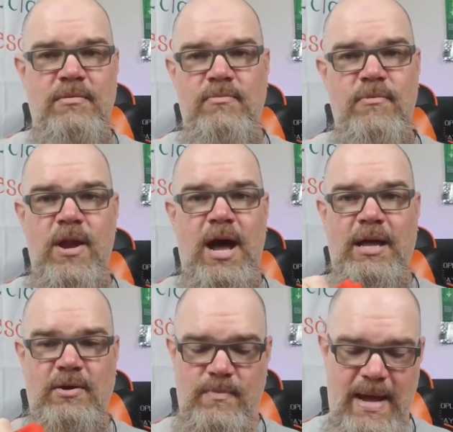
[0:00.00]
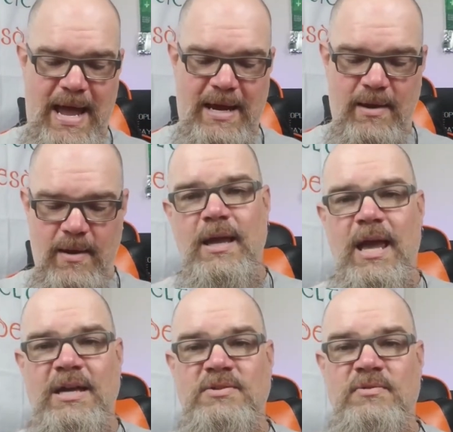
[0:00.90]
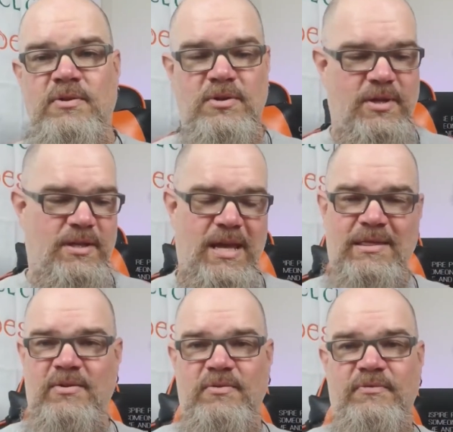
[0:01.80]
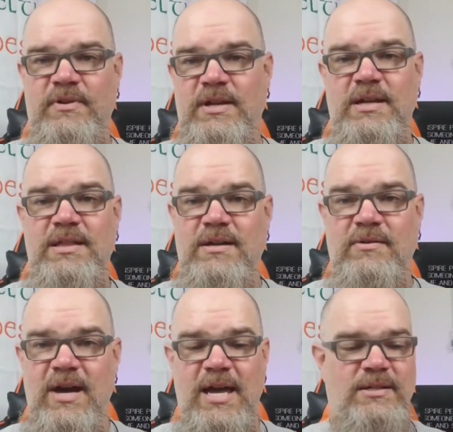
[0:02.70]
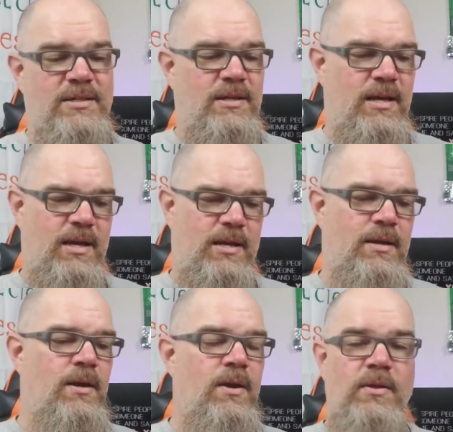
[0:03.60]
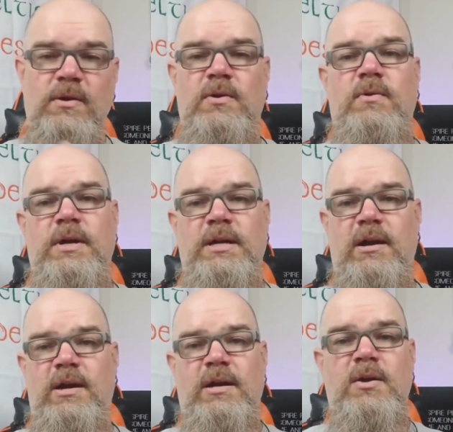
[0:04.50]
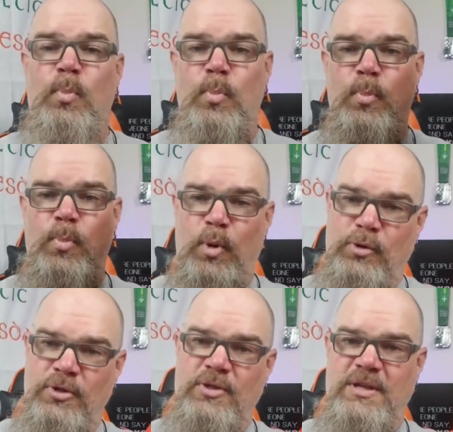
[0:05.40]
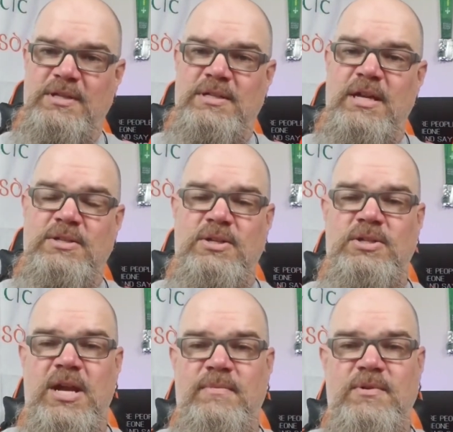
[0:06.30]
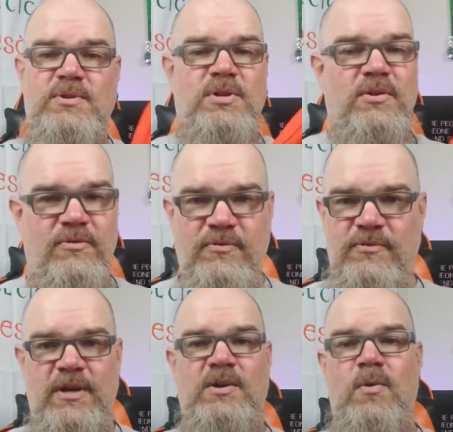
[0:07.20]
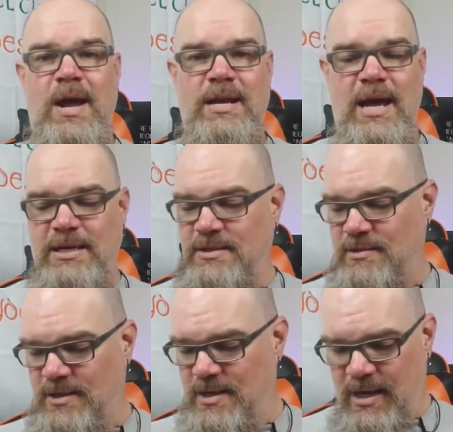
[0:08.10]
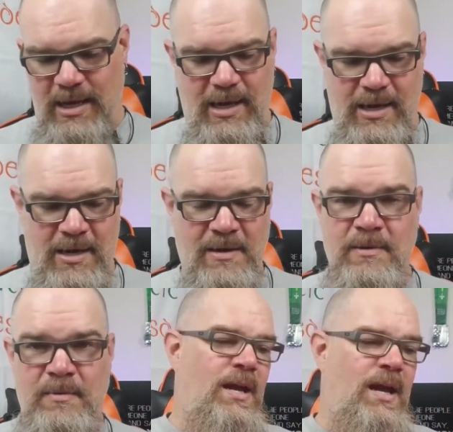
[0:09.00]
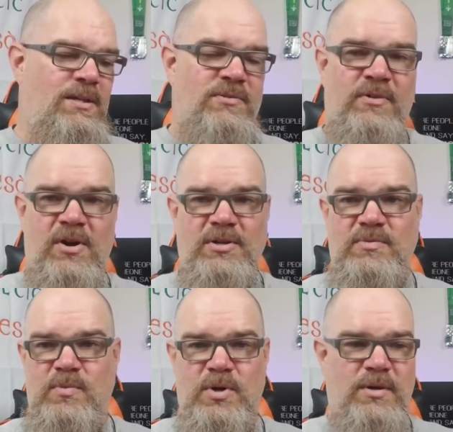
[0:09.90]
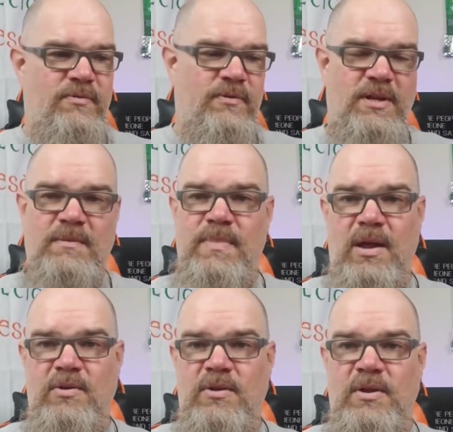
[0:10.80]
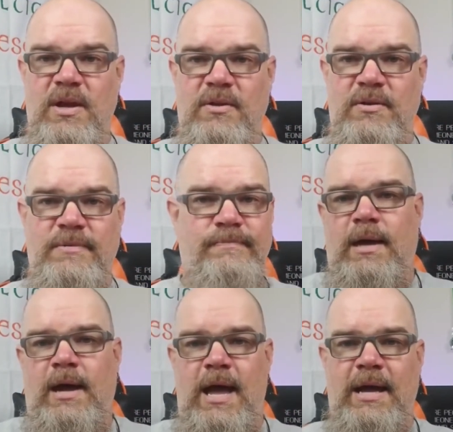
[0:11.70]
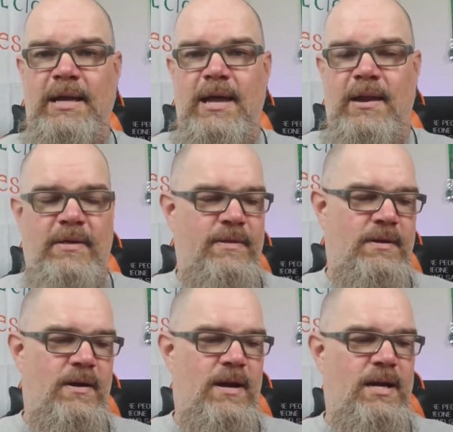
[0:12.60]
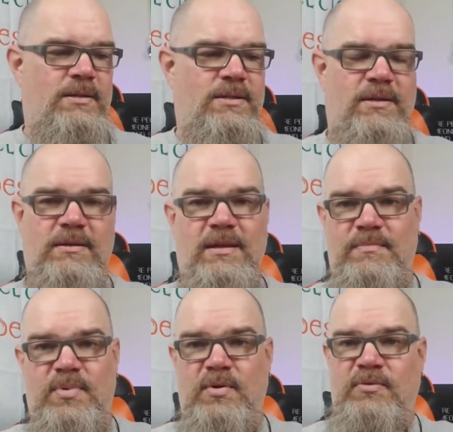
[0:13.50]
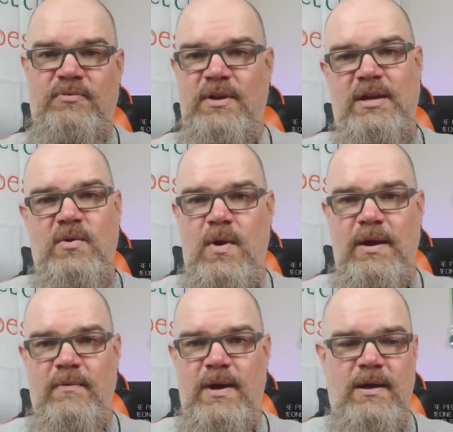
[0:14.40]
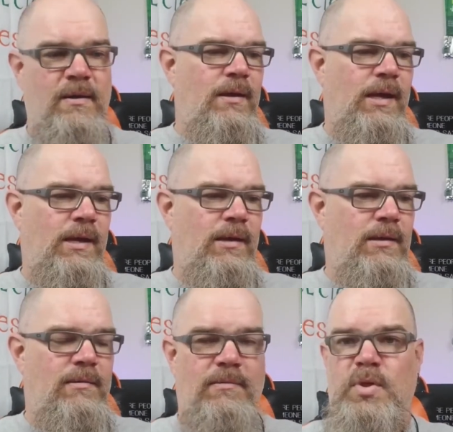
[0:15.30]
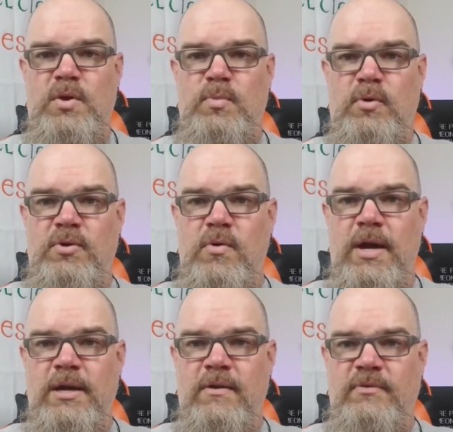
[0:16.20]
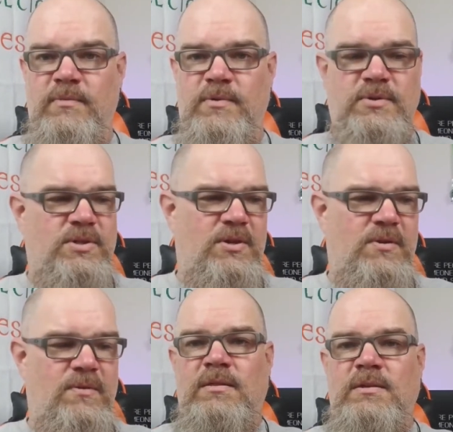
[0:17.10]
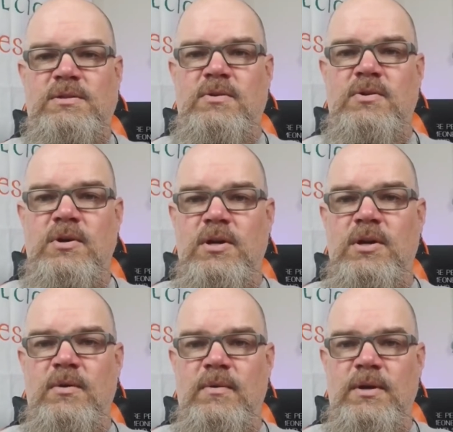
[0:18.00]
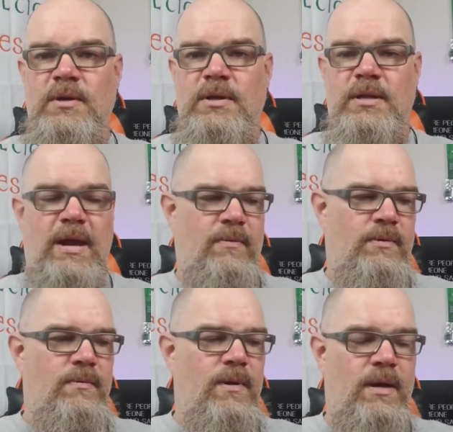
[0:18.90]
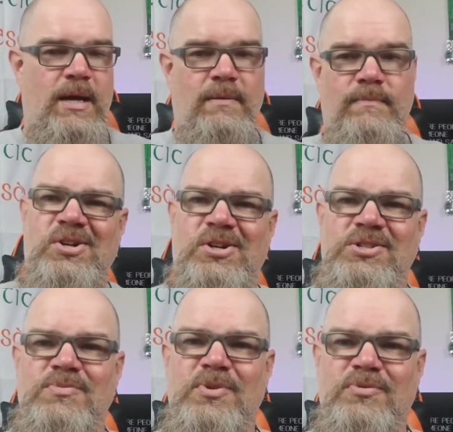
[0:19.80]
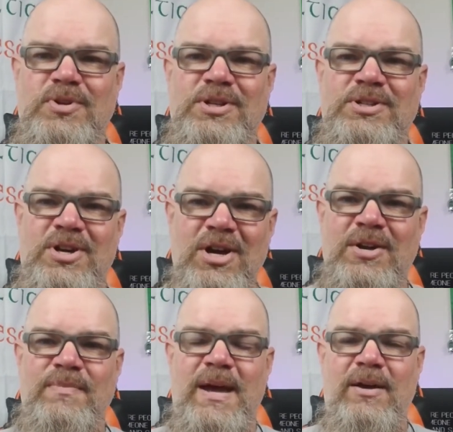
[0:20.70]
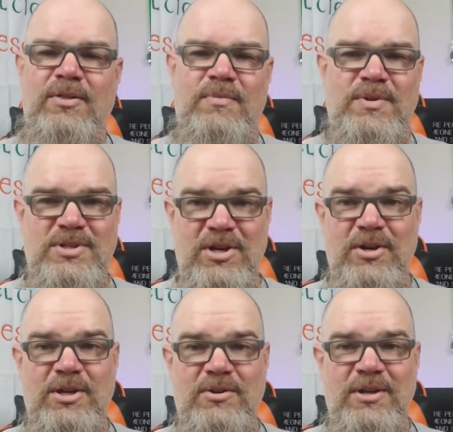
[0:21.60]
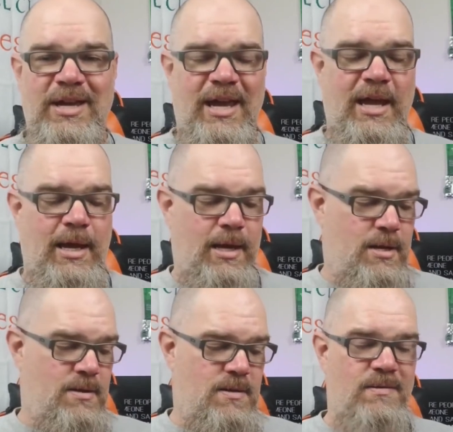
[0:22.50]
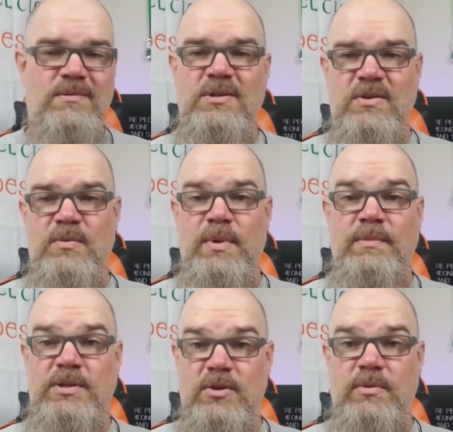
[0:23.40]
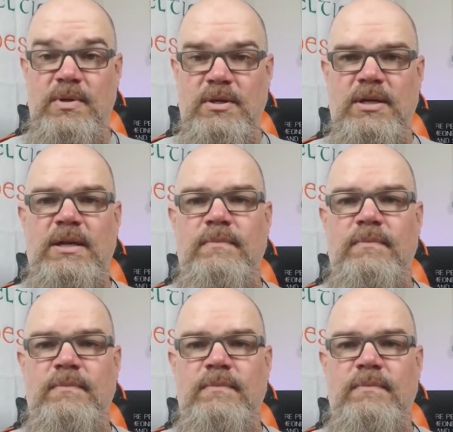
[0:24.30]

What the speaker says: not your bag. As for like fitting at the legs and the groin area, both of these sets of jammers fit quite nicely. And as far as one fitting better than the other, I got nothing. All right, so they both fit quite well and they're both quite comfortable. So there's no clear-cut winner in that one. All right, let's move on and talk about the material and maybe durability.